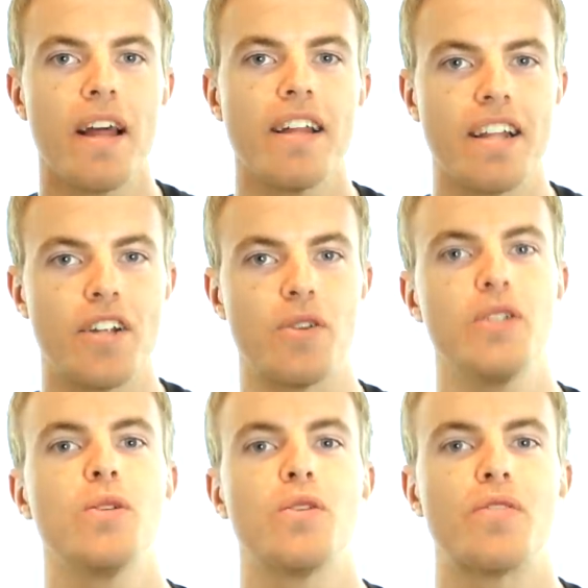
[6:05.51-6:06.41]
that there
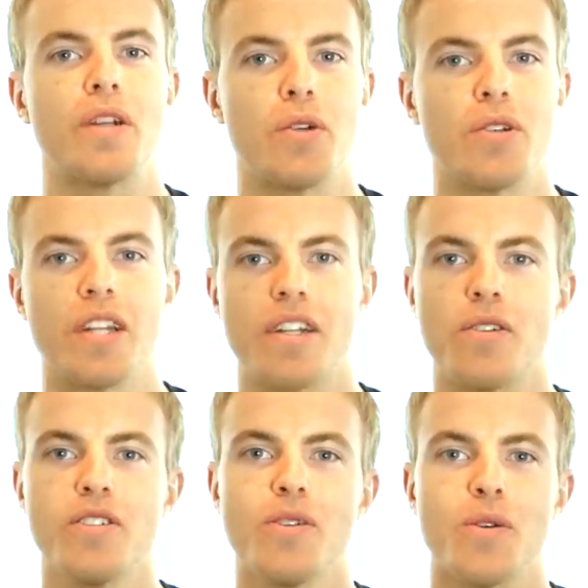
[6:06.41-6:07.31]
is no free will, that there
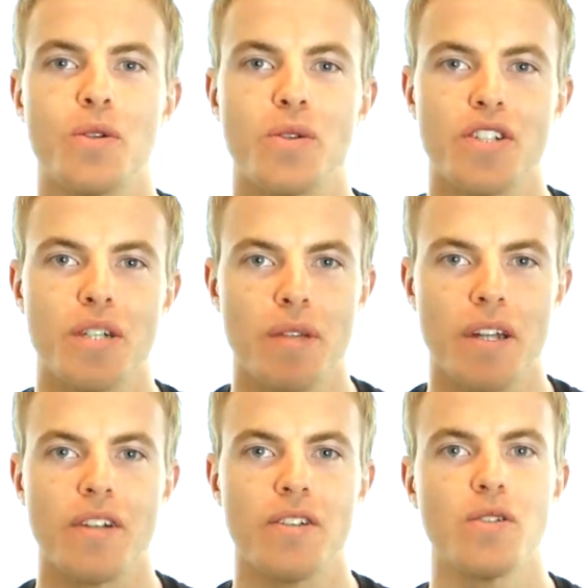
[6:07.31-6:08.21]
is no doership, that
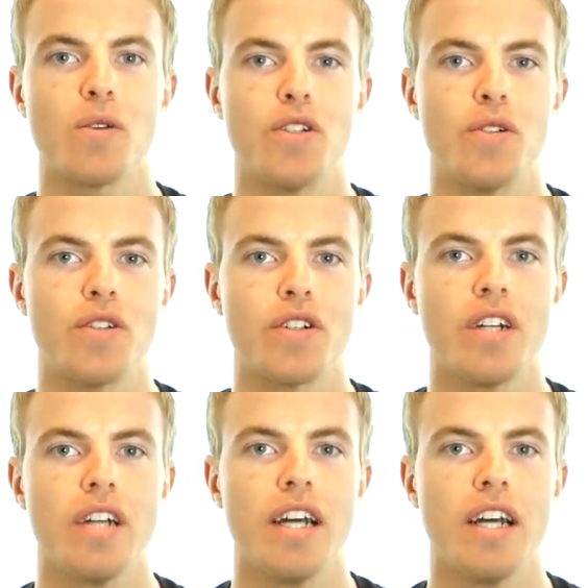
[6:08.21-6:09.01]
there is no chooser,